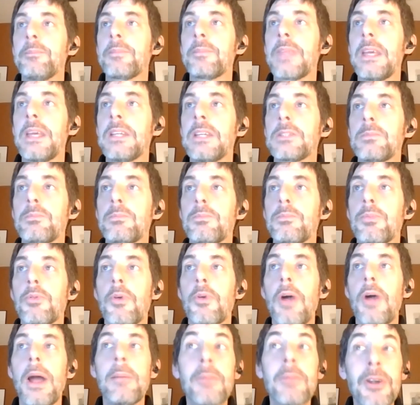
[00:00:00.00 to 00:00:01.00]
His
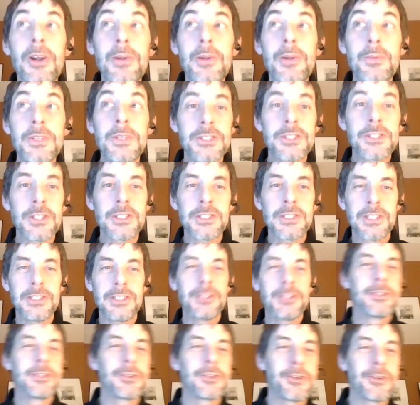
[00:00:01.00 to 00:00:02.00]
primary research, and
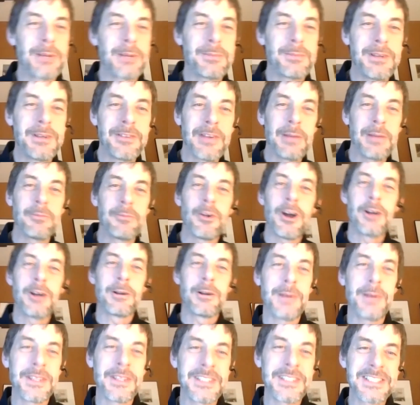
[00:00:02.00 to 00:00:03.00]
you can correct me if I'm wrong
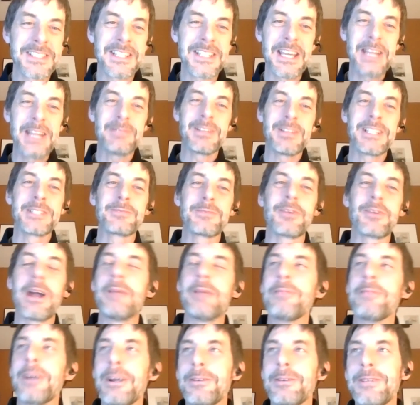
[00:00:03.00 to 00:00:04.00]
about this, Lane, but his
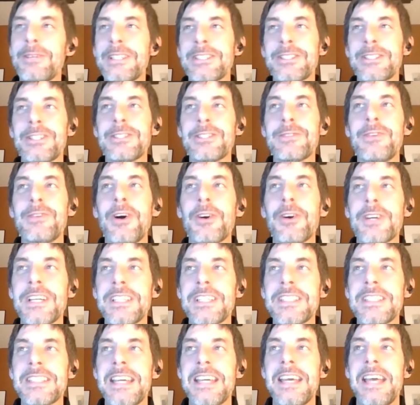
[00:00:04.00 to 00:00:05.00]
primary research
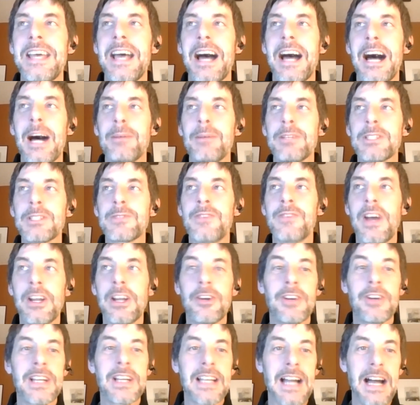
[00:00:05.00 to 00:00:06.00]
focus is
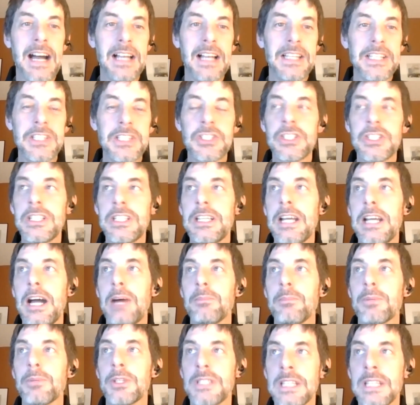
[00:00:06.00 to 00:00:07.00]
fire ecology,
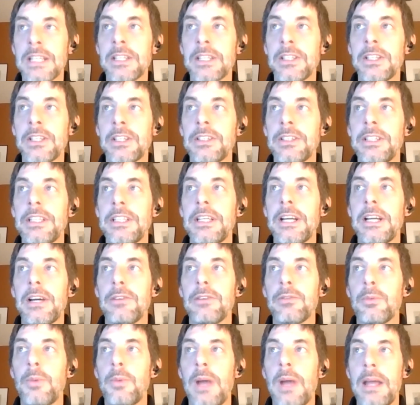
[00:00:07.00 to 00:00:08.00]
particularly
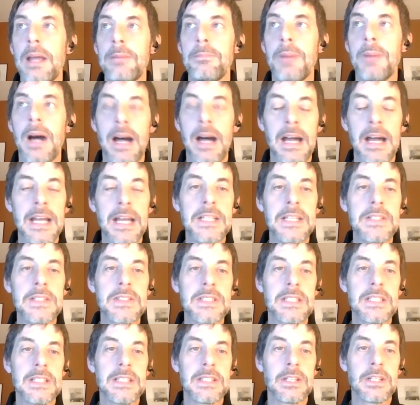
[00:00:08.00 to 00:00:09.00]
of red
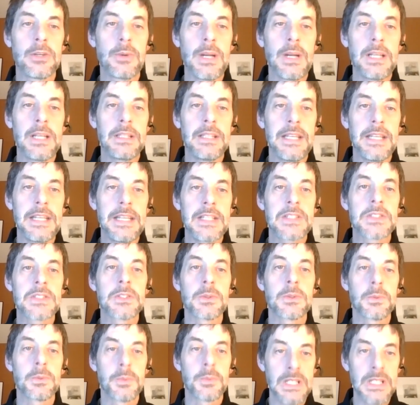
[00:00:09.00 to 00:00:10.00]
pines in the Great Lakes
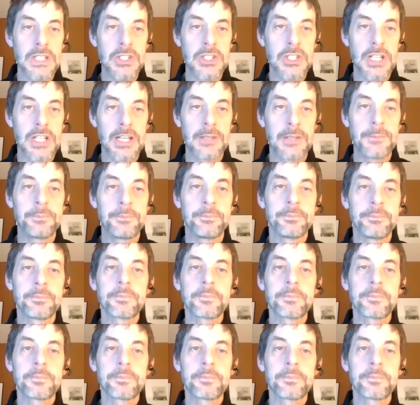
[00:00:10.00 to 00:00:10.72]
region.